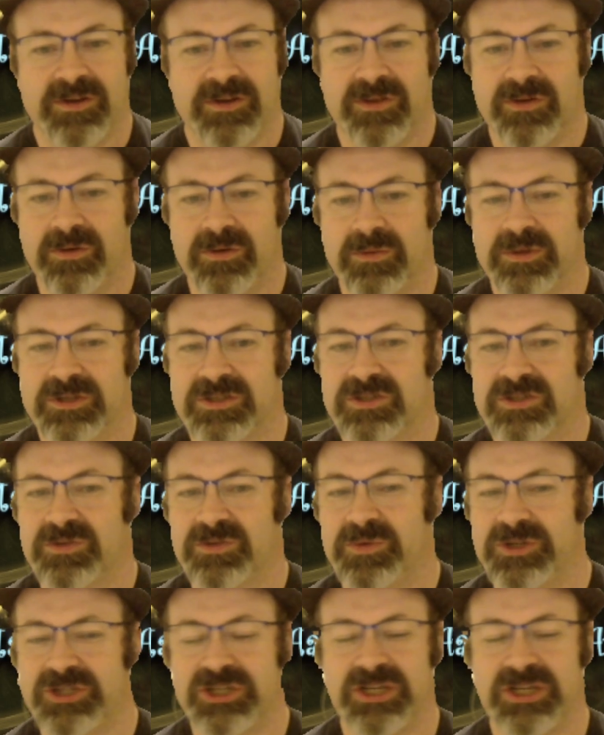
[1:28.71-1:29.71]
who was
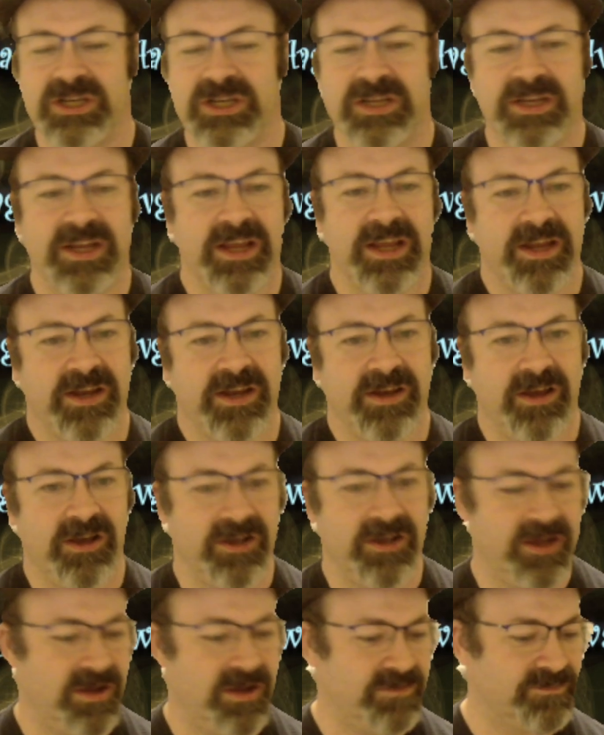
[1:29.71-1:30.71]
twitching and
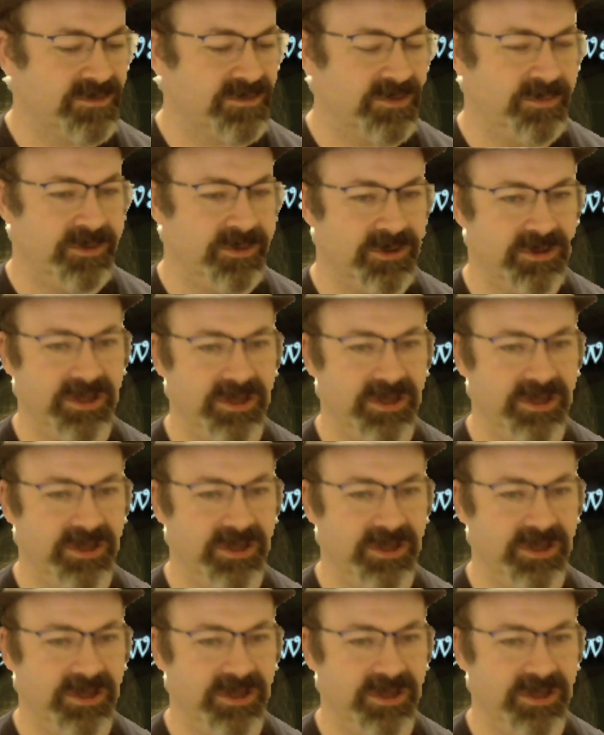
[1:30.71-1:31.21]
uncomfortable